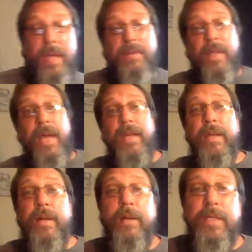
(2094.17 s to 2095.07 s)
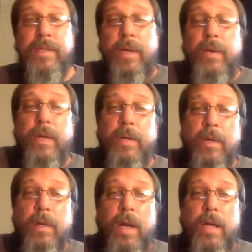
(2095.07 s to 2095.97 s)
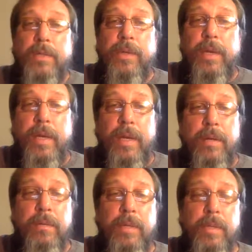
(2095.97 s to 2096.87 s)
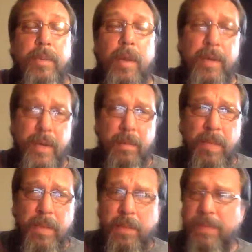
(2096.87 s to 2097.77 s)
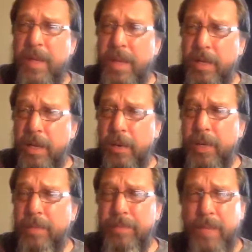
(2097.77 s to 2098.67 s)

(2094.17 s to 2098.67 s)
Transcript: it's 90 degrees out here in the garage right now. You can probably hear my little fan going.